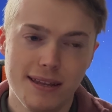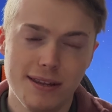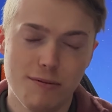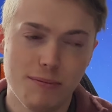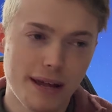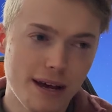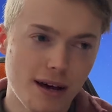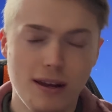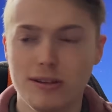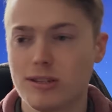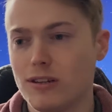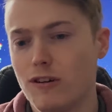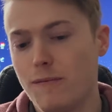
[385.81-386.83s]
they play at a lot
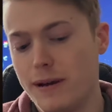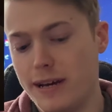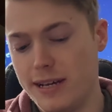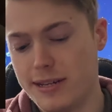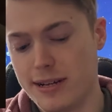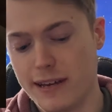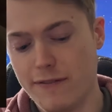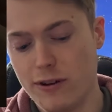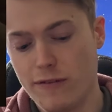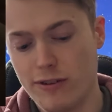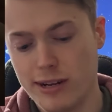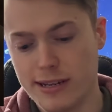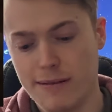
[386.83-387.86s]
slower pace. I'll give you
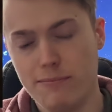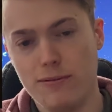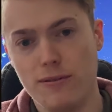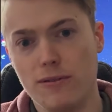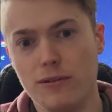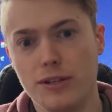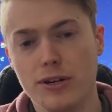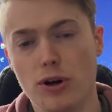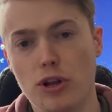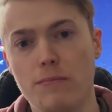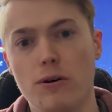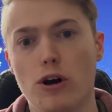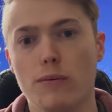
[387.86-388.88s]
another example. The
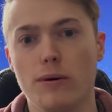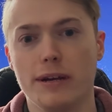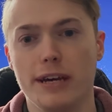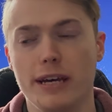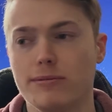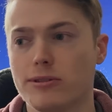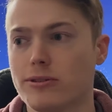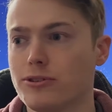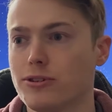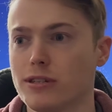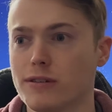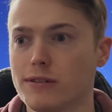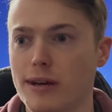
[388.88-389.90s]
older Pokemon games such
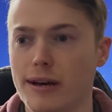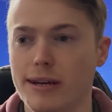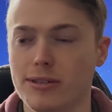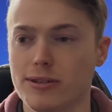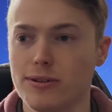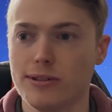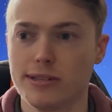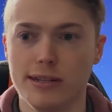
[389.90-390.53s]
as Silver